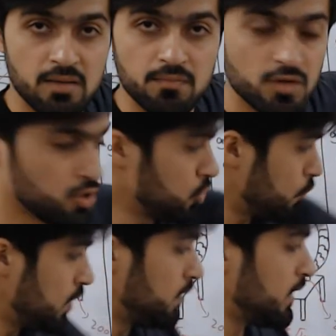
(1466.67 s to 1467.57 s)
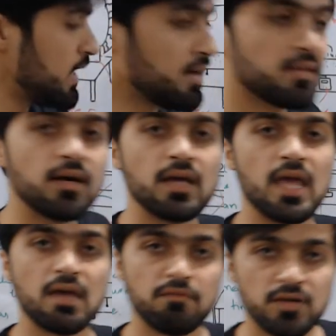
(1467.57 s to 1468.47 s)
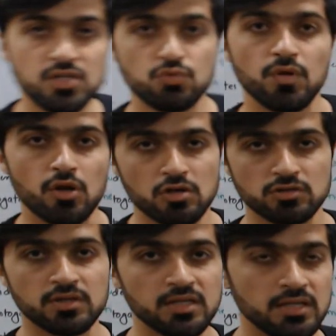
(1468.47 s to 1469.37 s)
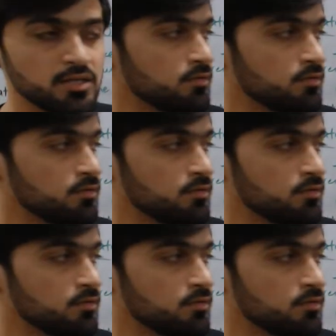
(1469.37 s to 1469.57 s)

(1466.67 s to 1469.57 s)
So we will get the average velocity